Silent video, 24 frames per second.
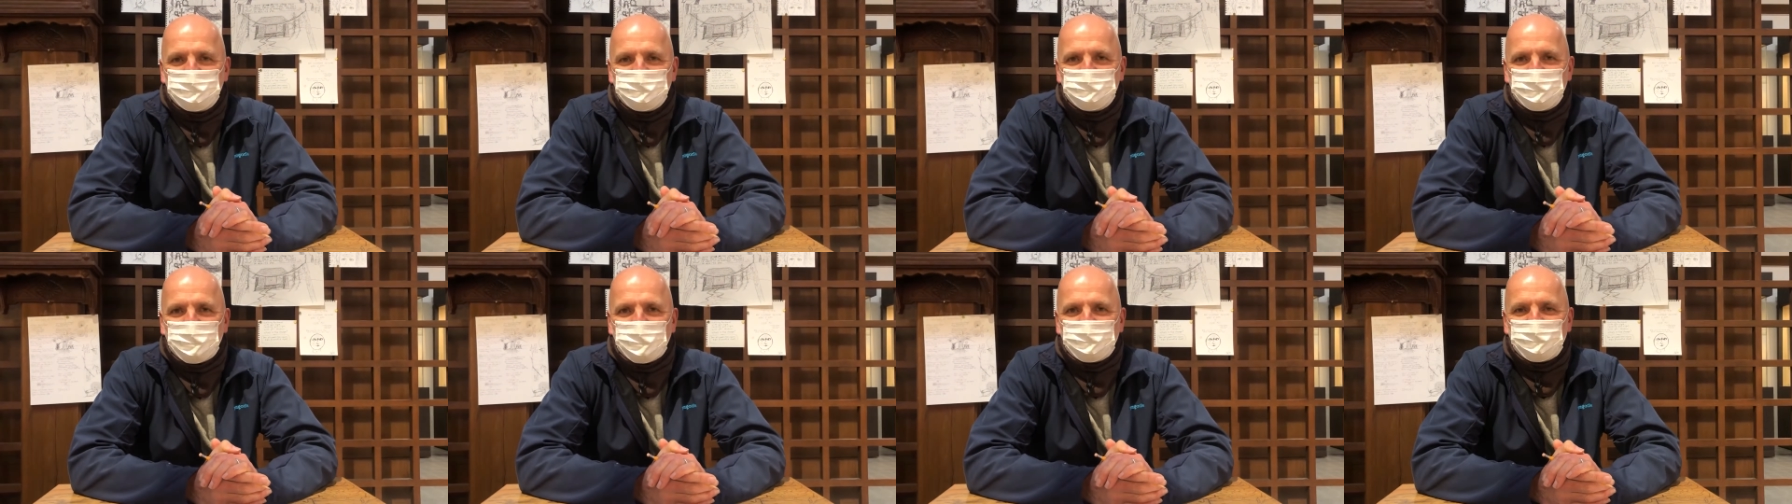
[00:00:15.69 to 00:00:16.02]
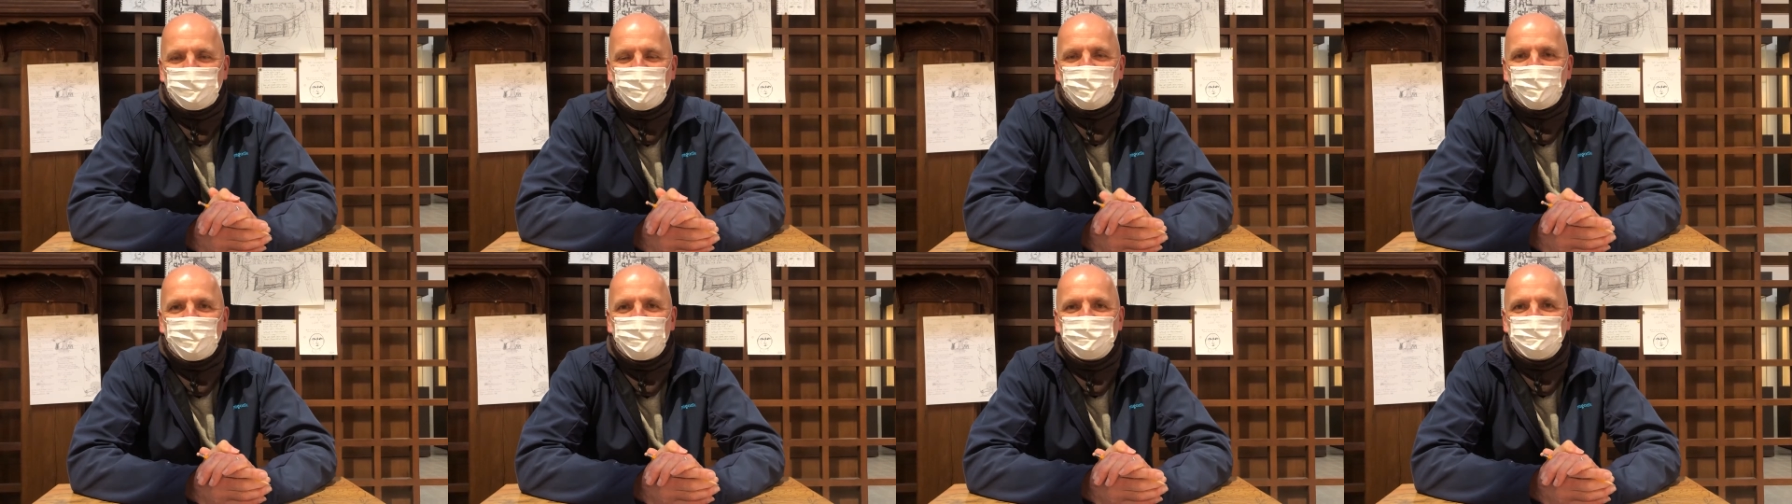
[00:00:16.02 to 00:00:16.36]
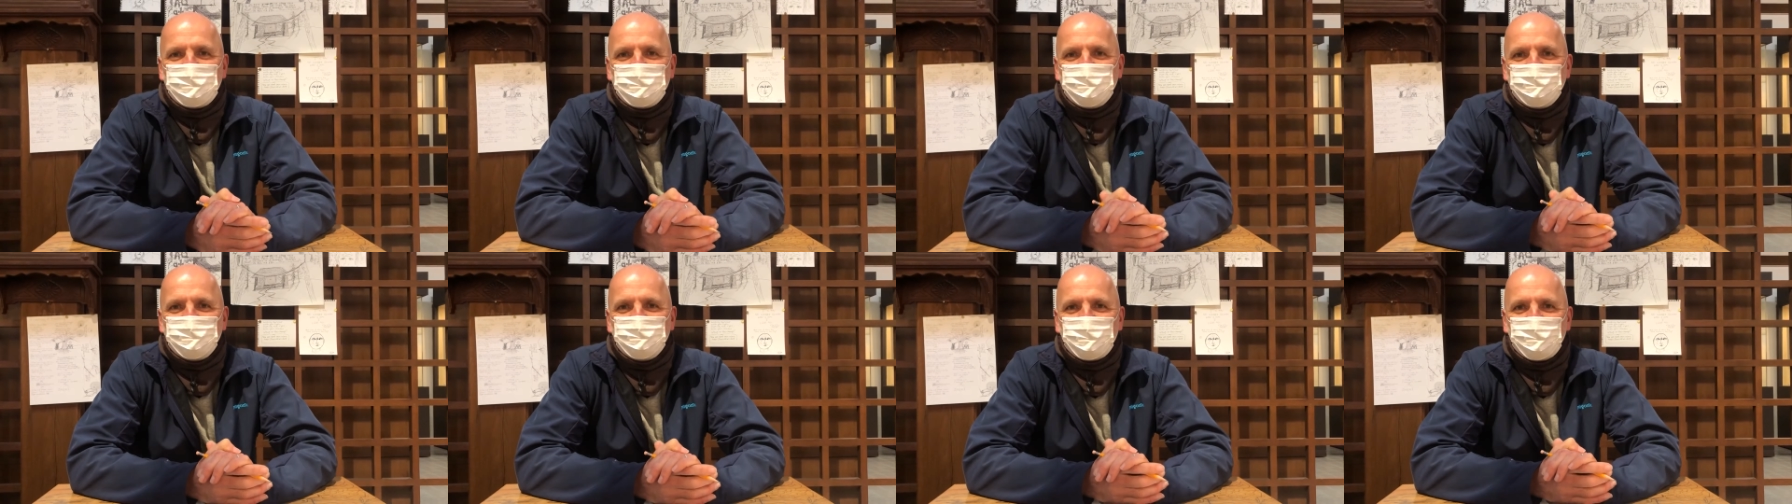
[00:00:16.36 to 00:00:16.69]
But my heart
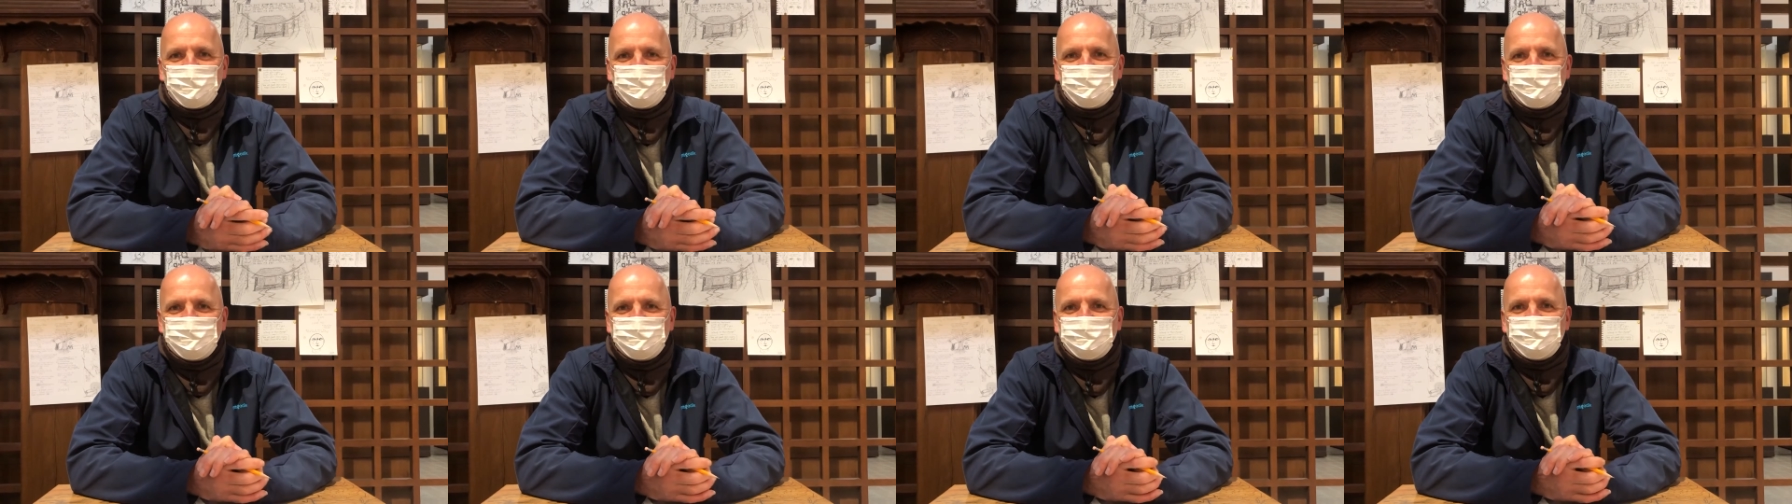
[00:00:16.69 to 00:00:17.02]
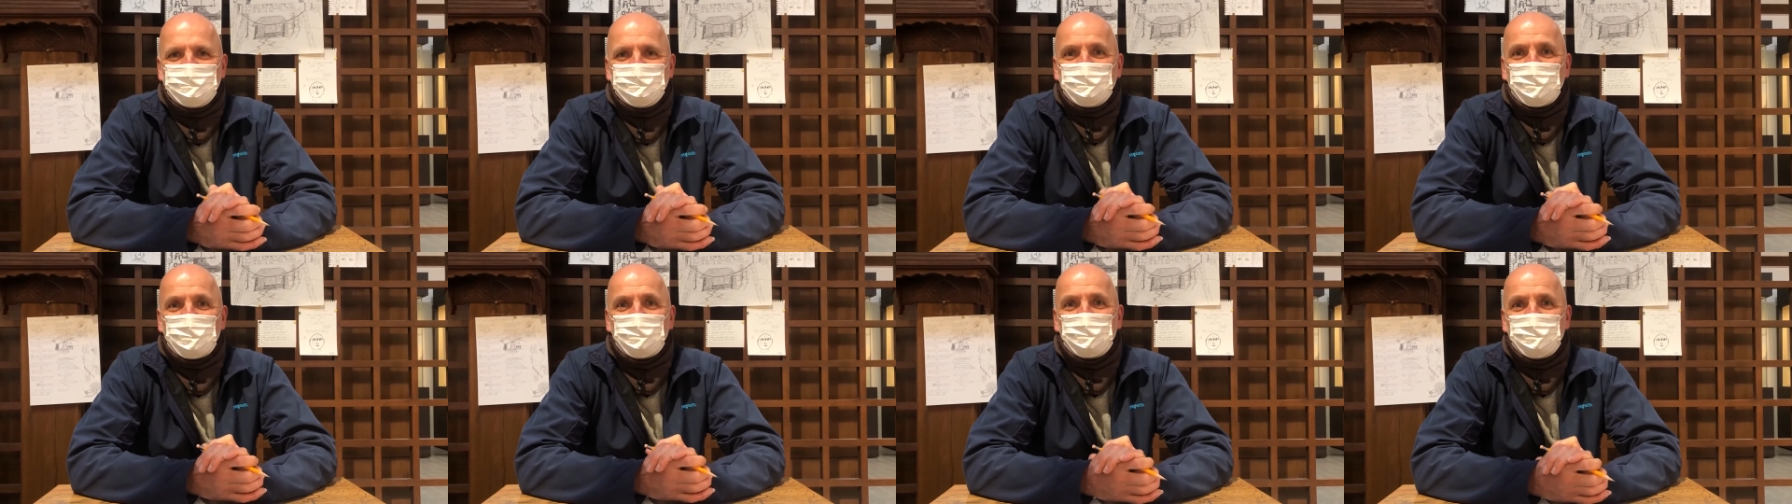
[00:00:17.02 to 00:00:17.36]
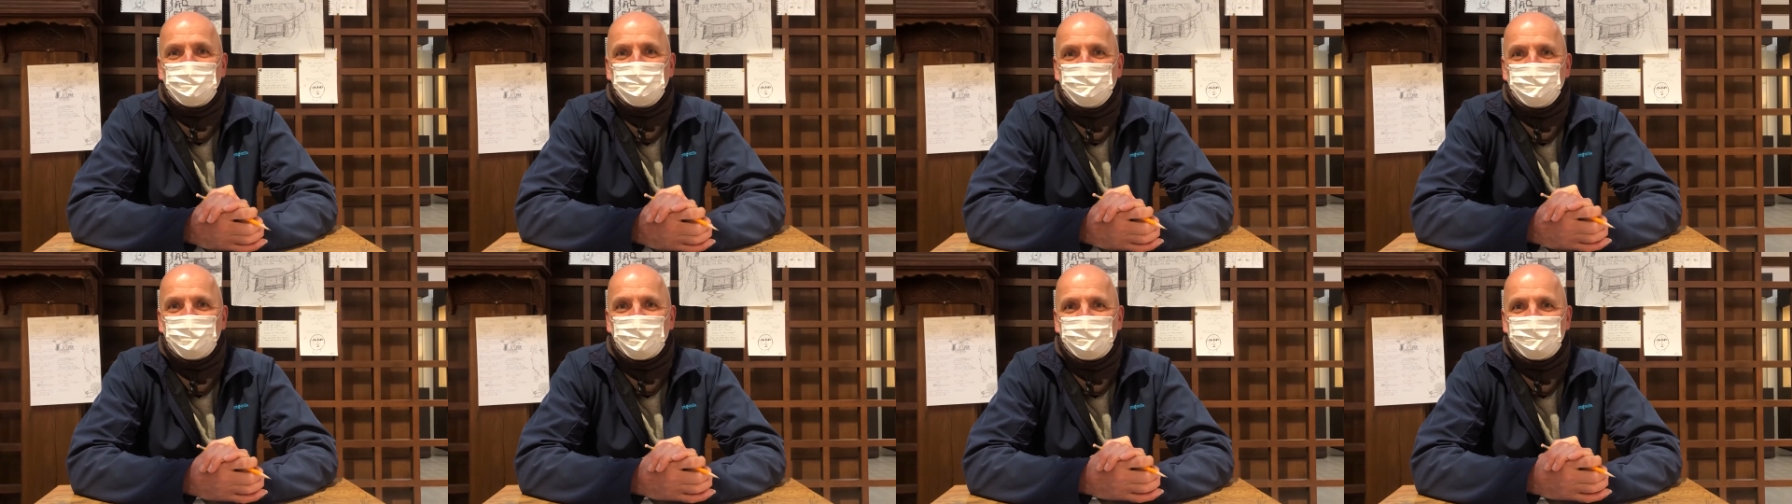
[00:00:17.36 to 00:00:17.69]
is full. This is so much
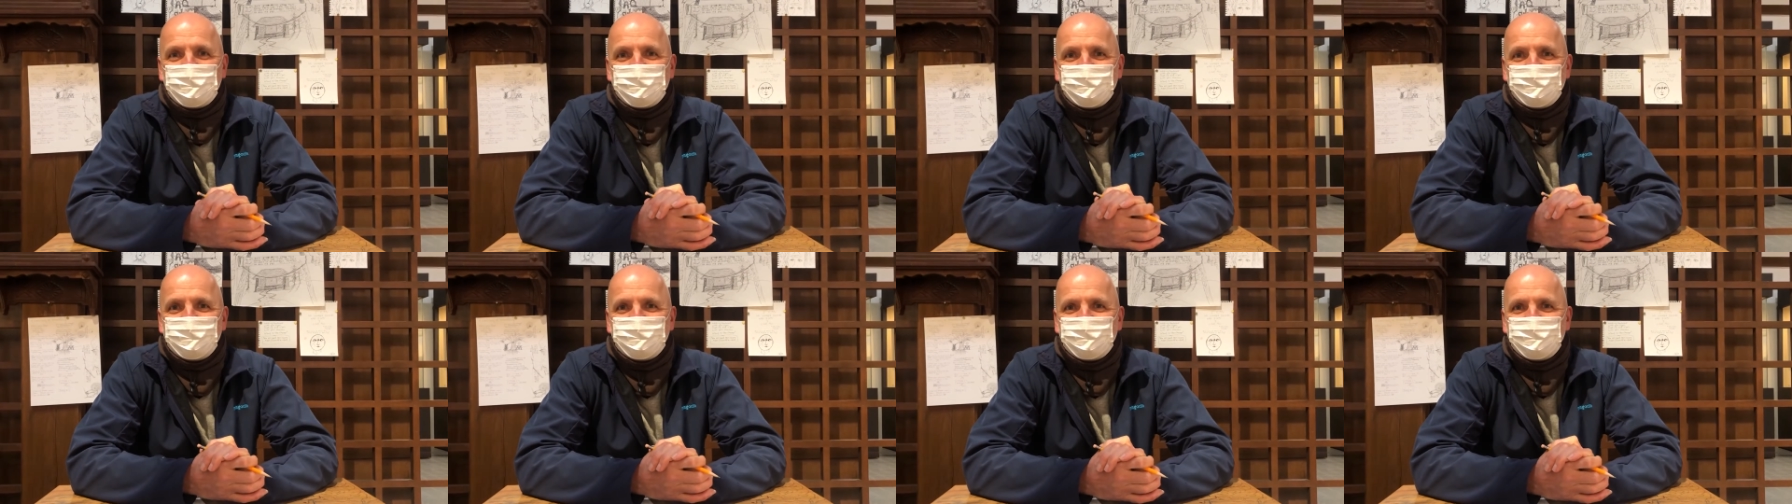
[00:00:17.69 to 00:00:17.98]
fun.